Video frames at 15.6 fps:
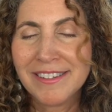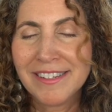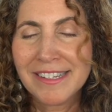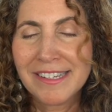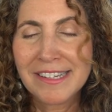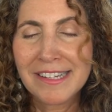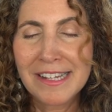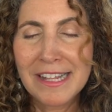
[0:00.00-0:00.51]

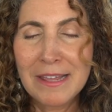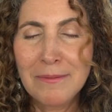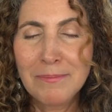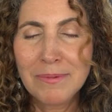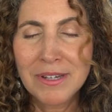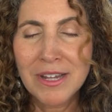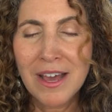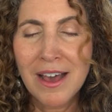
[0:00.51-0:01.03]

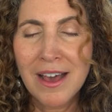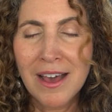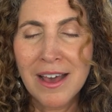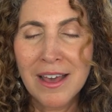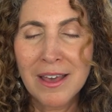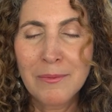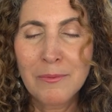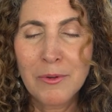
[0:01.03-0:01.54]
sleep
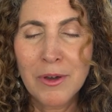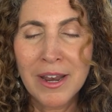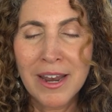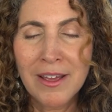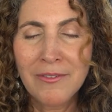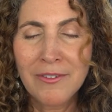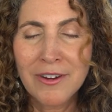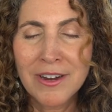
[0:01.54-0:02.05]
time,
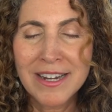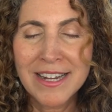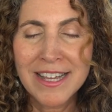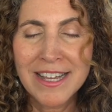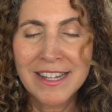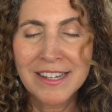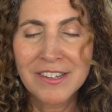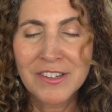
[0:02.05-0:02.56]
whenever it
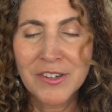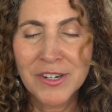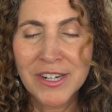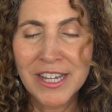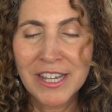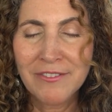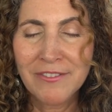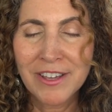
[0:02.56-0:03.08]
is, you're
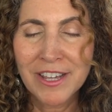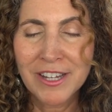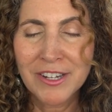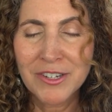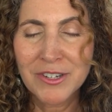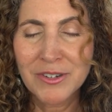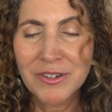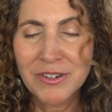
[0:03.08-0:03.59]

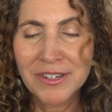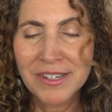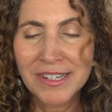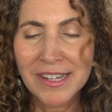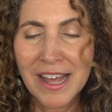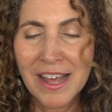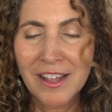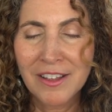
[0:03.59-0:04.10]
giving to
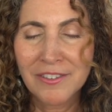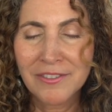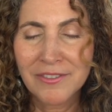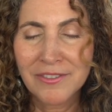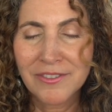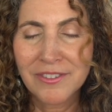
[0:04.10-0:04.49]
yourself.